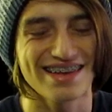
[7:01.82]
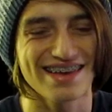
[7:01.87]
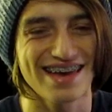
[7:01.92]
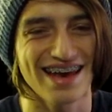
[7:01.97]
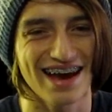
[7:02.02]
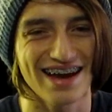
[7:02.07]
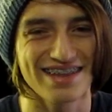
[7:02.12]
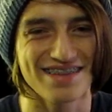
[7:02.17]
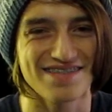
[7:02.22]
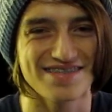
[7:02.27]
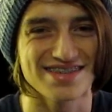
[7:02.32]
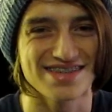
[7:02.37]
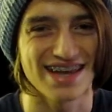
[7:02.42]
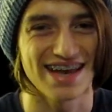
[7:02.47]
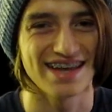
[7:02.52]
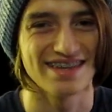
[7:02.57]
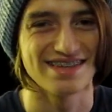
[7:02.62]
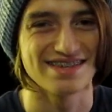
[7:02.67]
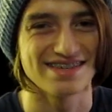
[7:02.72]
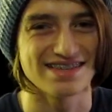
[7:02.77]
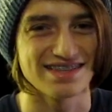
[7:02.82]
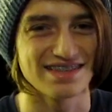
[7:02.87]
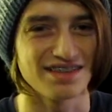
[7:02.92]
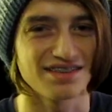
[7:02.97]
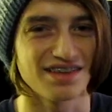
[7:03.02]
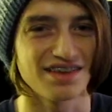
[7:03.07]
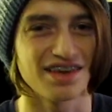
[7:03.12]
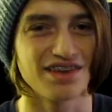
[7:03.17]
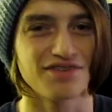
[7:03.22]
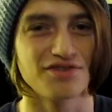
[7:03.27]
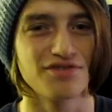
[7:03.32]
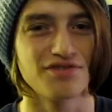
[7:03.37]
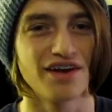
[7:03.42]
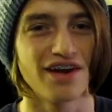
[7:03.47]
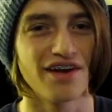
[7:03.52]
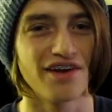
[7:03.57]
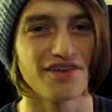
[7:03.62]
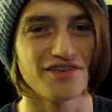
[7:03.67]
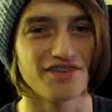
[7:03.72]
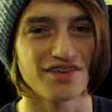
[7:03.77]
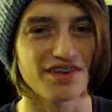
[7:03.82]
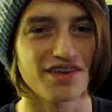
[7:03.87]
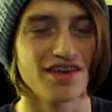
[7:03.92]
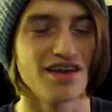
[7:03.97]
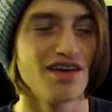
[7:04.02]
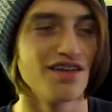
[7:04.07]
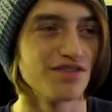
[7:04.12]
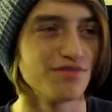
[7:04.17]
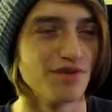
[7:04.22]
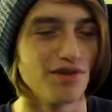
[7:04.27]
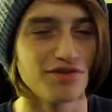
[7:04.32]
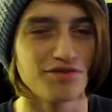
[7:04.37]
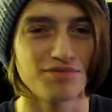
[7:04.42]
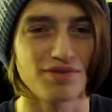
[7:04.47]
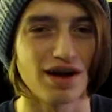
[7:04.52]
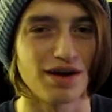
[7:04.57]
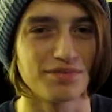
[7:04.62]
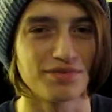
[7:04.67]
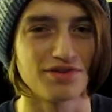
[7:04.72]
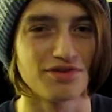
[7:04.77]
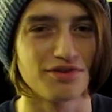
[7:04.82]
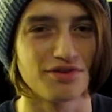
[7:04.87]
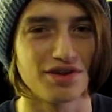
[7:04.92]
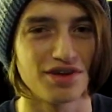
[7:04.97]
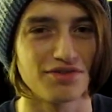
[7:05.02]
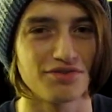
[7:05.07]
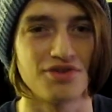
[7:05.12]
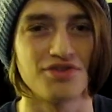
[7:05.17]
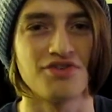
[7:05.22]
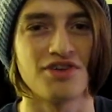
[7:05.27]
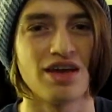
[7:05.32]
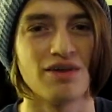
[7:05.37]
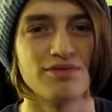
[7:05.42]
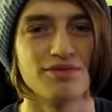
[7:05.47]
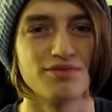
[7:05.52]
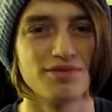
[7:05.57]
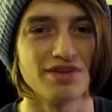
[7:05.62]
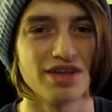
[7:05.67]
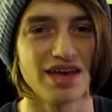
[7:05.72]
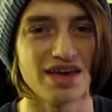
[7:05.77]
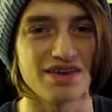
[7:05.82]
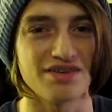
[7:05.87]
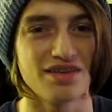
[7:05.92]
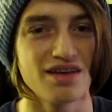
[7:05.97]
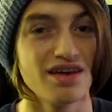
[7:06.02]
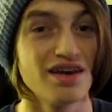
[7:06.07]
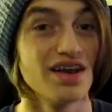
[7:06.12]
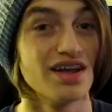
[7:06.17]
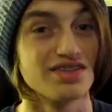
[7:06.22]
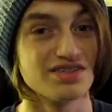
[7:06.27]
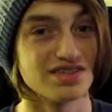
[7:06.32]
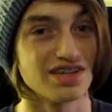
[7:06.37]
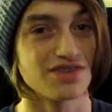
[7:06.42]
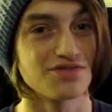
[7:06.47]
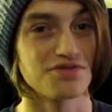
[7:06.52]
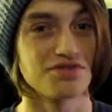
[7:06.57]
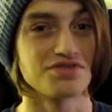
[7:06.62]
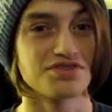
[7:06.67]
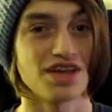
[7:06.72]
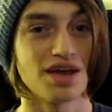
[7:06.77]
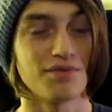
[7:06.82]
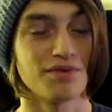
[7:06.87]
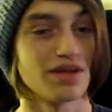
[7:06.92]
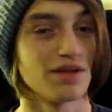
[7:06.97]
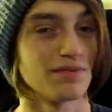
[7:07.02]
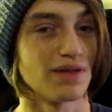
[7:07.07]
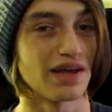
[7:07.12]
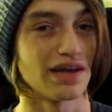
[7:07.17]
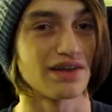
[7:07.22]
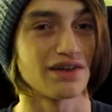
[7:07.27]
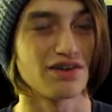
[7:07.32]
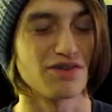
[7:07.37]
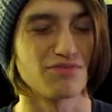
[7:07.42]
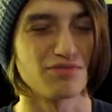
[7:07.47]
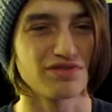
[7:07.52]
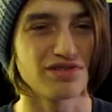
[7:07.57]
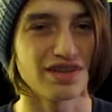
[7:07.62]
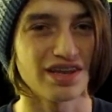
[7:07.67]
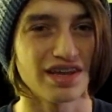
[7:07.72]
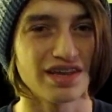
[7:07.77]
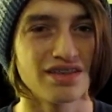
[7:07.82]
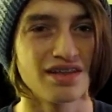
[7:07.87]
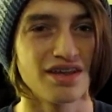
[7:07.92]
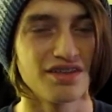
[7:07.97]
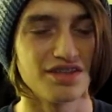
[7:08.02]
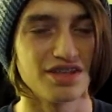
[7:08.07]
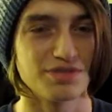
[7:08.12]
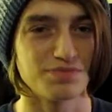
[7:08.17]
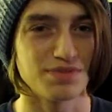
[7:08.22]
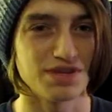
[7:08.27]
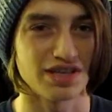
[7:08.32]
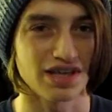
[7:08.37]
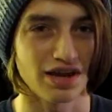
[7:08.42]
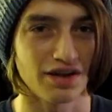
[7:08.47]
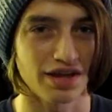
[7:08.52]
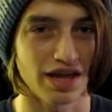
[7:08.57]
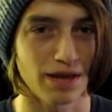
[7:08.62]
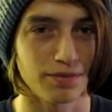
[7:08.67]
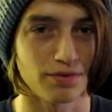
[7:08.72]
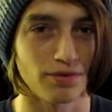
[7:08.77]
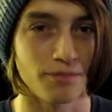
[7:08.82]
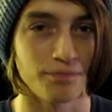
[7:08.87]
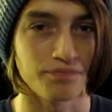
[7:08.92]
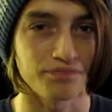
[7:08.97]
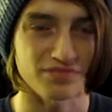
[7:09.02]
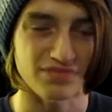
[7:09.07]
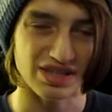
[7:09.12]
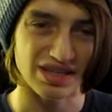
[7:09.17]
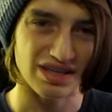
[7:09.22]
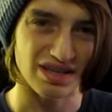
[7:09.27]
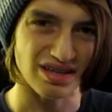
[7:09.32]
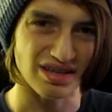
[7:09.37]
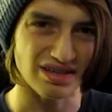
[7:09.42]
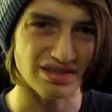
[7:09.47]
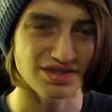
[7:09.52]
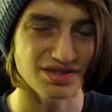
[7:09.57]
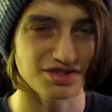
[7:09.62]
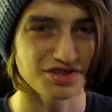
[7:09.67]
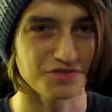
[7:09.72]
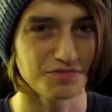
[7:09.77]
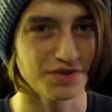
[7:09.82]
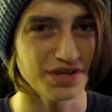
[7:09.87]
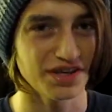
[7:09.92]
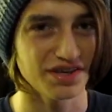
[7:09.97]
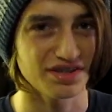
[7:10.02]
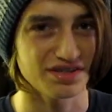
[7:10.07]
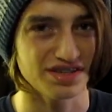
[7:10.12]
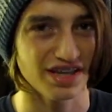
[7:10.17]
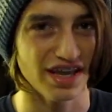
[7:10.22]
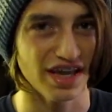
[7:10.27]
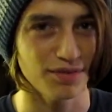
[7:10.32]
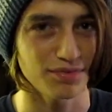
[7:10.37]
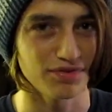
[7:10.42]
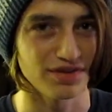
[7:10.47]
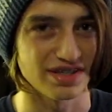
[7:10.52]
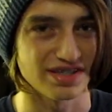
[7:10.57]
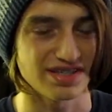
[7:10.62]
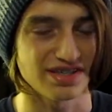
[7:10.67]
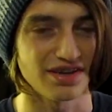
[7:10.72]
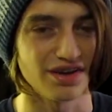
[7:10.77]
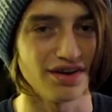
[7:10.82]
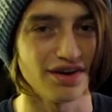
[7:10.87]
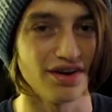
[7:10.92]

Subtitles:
it kind of sad to see that the Kindle Fire is like the most popular Android tablet. But hey, it's an Android tablet. I'm not going to complain that it's beating out Apple. So speaking of tablets,